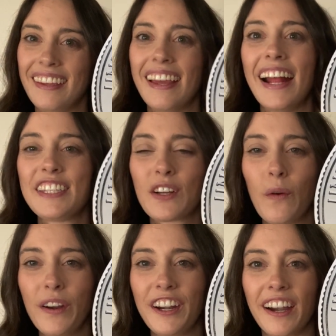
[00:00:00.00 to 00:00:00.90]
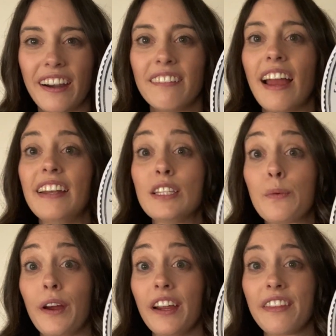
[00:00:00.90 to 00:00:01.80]
It's a quarter and it's
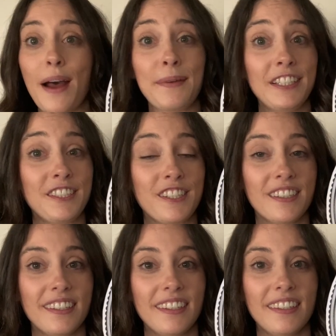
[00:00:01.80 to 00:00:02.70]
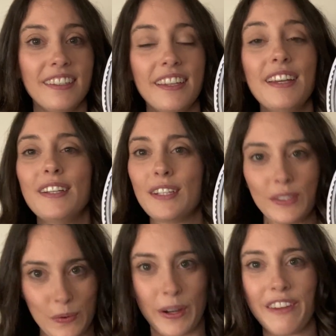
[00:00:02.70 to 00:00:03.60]
worth how much?
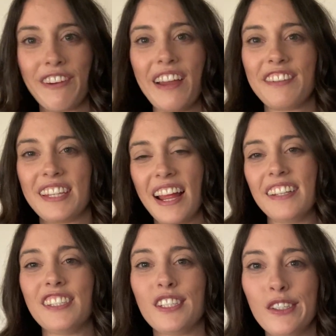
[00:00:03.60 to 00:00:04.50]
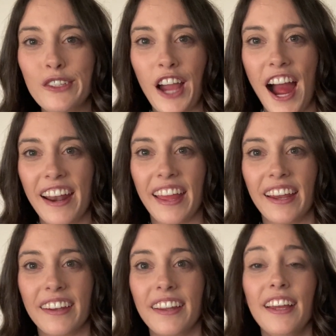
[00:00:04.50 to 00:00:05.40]
25 cents, you got it.
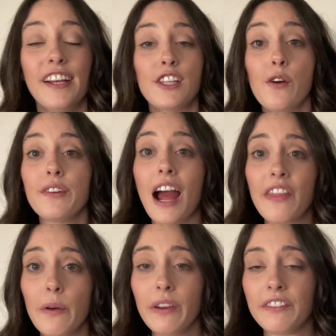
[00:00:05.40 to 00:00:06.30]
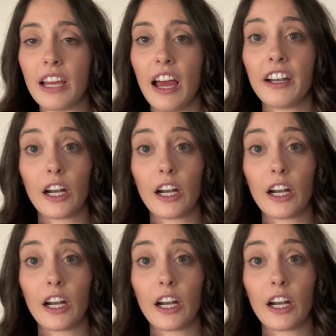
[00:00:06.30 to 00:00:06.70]
So now that we've done our